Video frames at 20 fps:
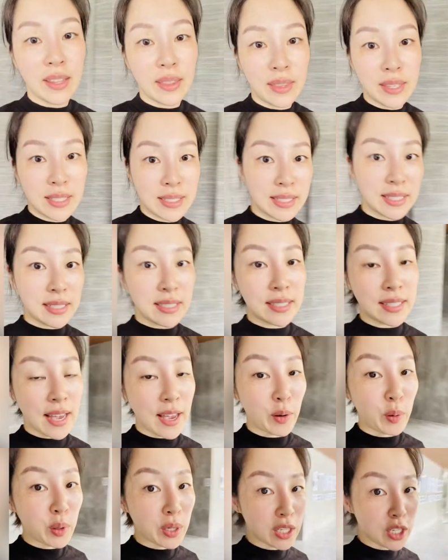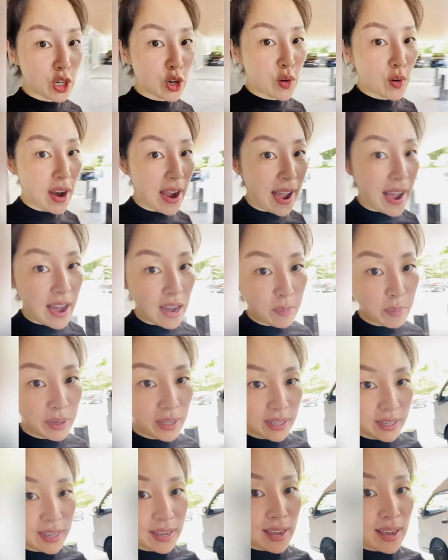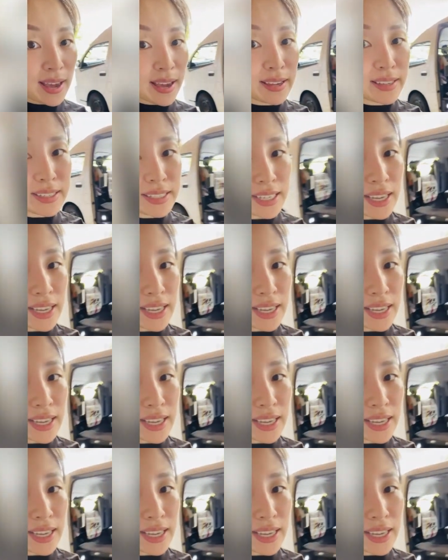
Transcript: This is, I ordered a Grab and